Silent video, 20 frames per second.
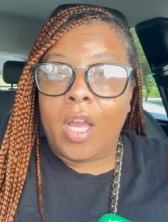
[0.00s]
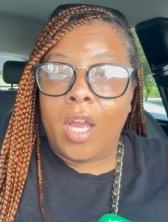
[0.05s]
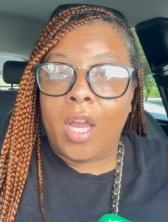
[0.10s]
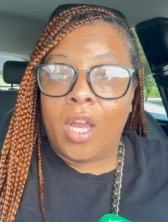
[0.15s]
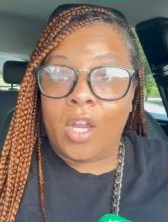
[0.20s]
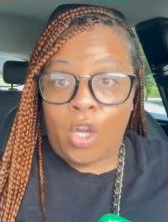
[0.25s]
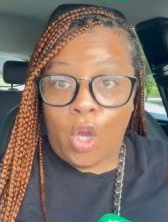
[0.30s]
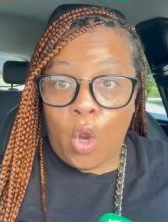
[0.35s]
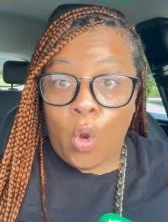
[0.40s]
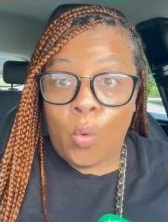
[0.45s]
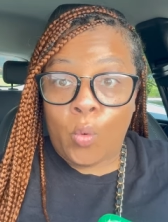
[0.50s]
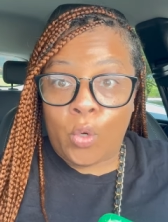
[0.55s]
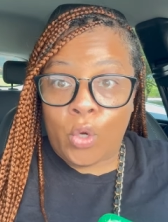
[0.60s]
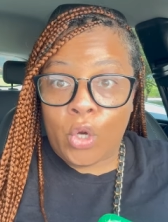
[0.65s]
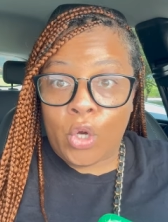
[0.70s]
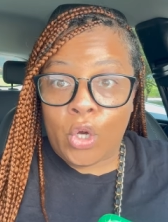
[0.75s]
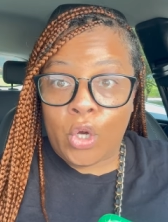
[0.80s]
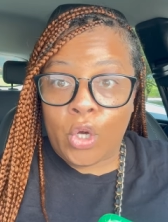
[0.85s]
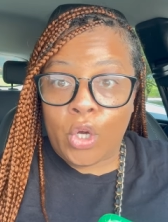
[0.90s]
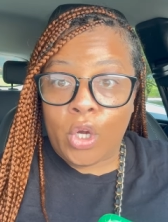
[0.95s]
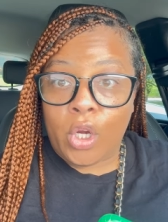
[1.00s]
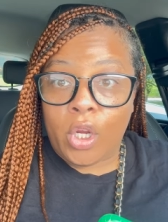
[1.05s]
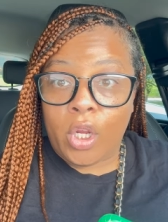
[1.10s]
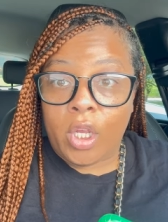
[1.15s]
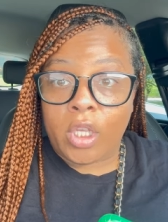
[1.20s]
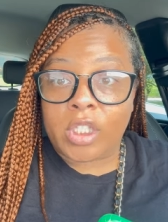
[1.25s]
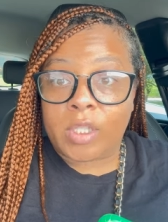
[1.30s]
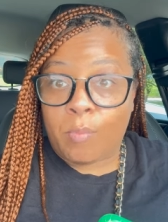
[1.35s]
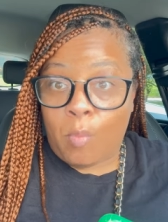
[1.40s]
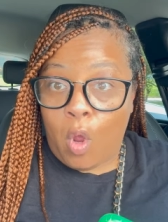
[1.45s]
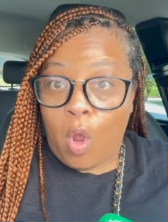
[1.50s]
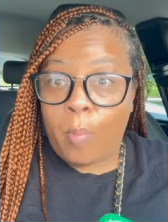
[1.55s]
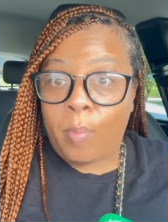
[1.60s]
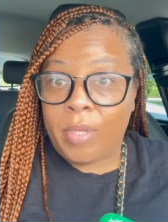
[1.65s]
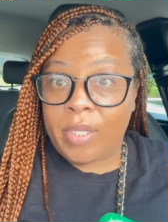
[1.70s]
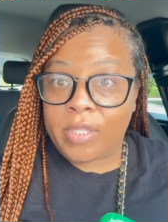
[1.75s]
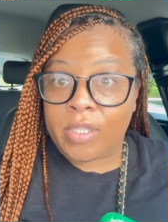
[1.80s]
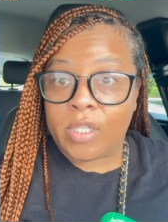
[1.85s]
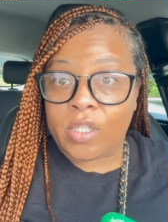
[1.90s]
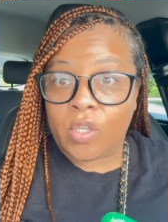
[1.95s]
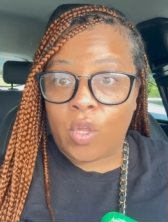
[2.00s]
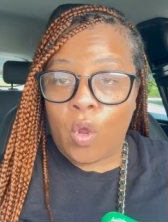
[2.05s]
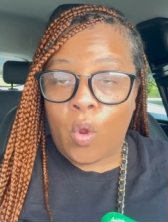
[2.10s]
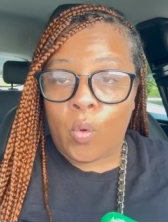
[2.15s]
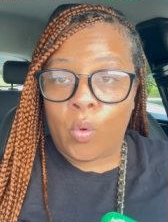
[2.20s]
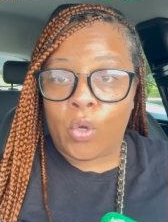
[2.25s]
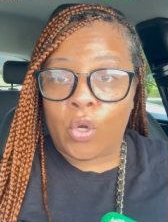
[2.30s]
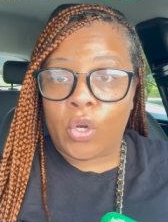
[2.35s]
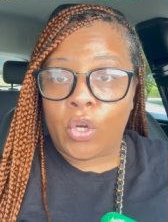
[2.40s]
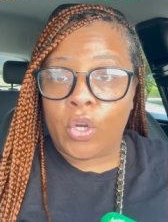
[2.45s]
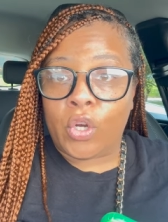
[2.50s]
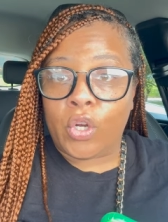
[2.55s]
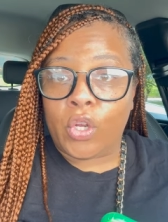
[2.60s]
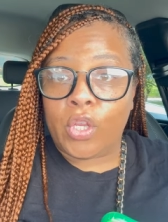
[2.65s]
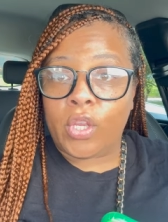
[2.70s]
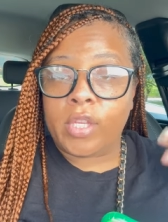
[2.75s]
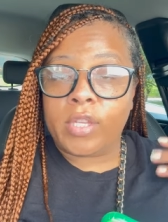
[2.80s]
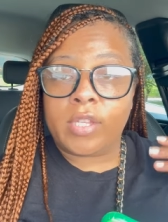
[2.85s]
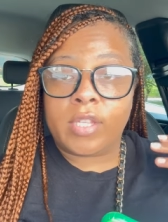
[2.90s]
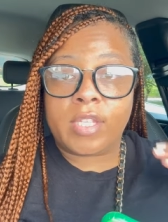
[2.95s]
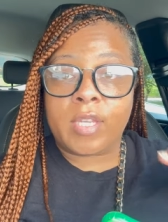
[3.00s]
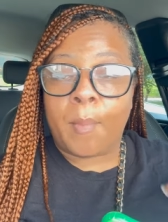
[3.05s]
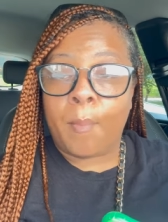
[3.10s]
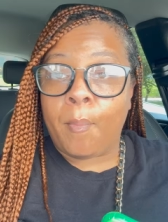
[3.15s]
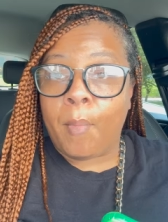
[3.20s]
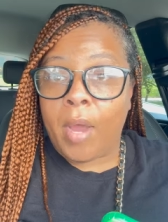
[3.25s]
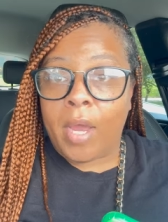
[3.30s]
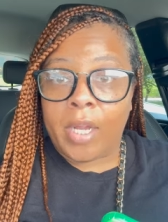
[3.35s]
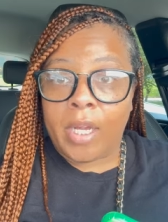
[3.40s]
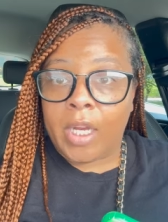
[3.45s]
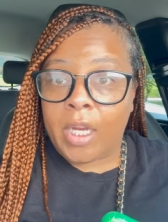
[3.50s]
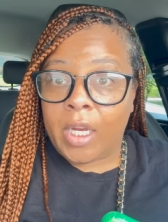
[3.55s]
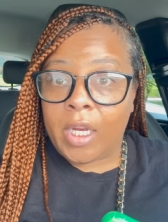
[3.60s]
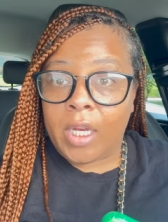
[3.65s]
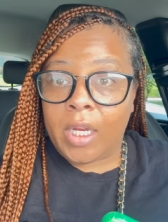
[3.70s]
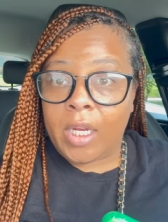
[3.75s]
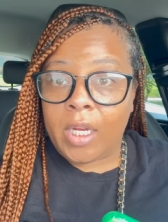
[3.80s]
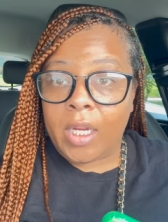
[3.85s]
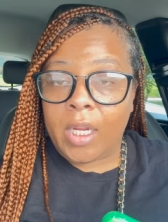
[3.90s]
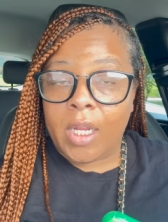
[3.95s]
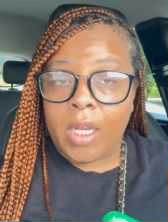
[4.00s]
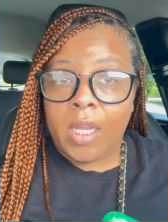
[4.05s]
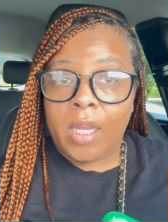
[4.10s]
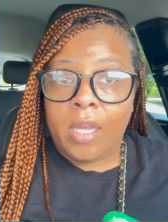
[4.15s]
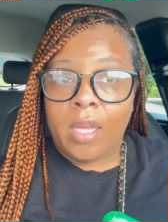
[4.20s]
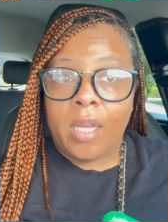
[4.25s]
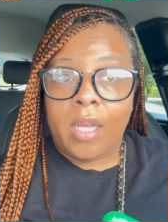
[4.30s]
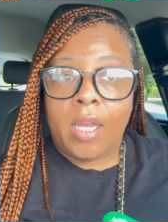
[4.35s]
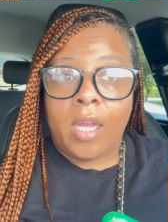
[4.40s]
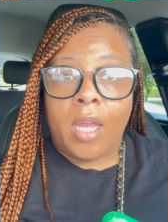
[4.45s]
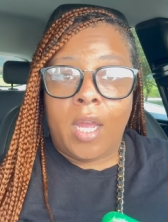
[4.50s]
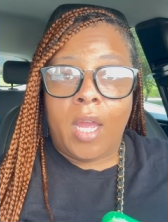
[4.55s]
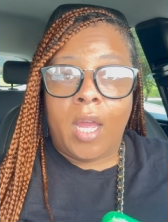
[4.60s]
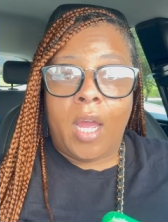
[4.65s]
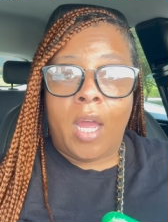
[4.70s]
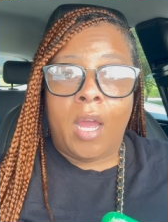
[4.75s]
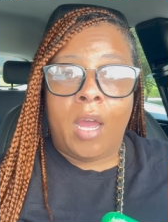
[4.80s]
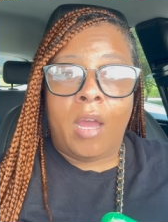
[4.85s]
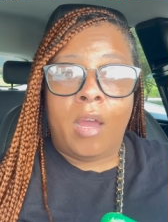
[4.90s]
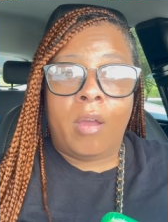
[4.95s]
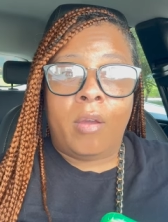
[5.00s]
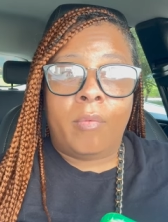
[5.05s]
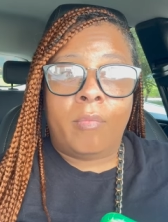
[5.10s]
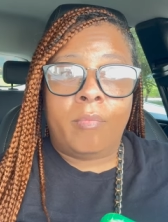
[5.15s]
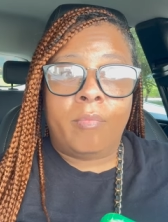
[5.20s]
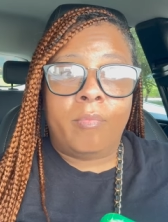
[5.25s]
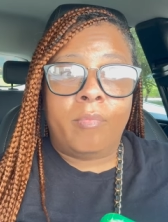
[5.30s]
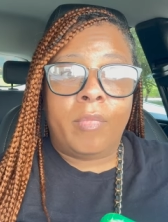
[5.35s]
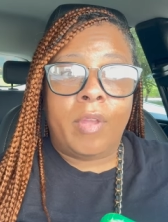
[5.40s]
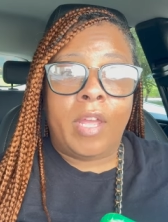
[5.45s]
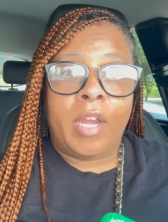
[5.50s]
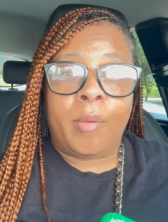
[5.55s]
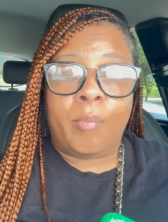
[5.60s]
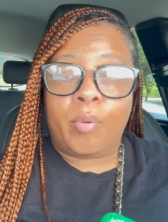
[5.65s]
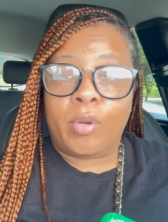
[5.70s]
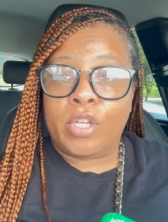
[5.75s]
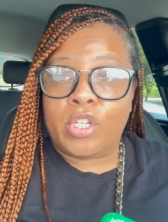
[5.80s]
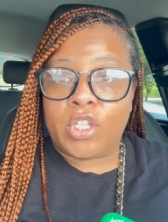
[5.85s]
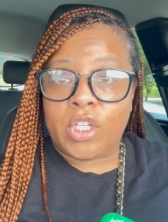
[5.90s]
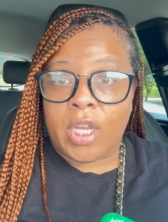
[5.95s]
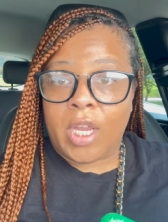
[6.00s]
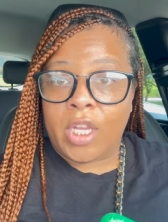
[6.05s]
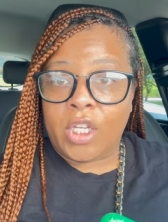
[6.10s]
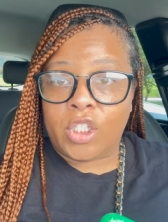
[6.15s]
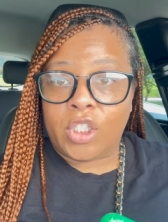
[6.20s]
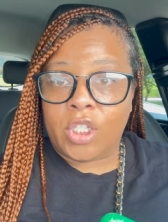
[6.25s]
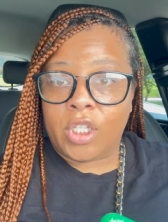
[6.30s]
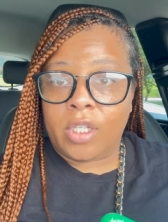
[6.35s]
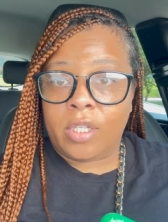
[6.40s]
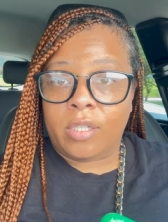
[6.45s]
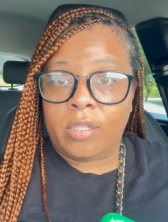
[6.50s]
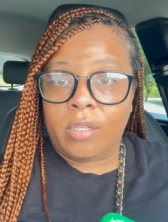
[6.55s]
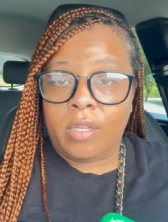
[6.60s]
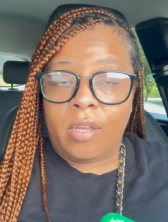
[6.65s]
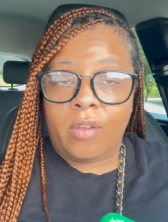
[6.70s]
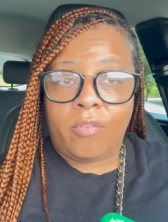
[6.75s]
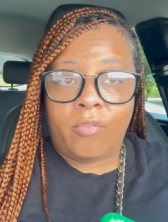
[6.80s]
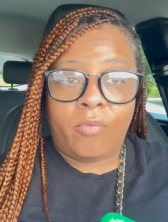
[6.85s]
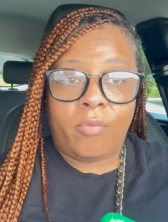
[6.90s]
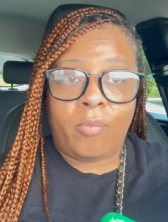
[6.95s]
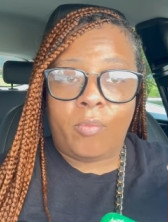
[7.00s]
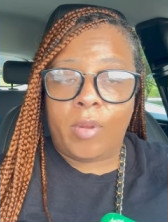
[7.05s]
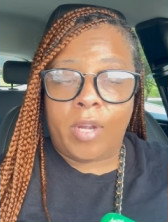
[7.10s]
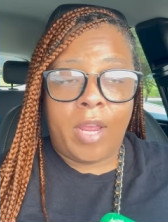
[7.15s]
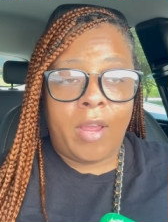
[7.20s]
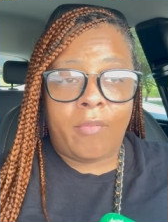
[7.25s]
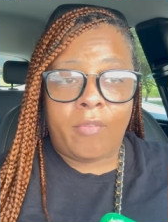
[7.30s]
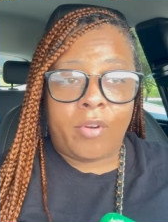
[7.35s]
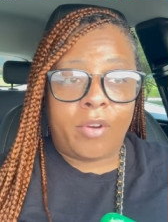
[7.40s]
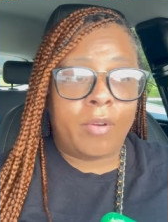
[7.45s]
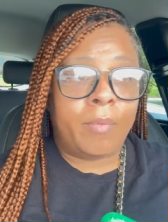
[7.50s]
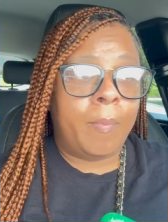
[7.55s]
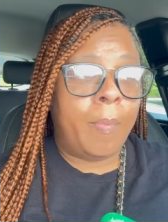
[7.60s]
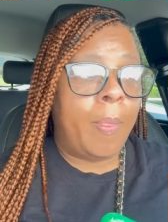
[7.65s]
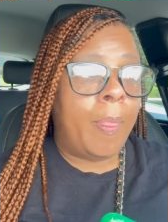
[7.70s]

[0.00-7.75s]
an owner, a small business owner, some money in appreciation of whatever.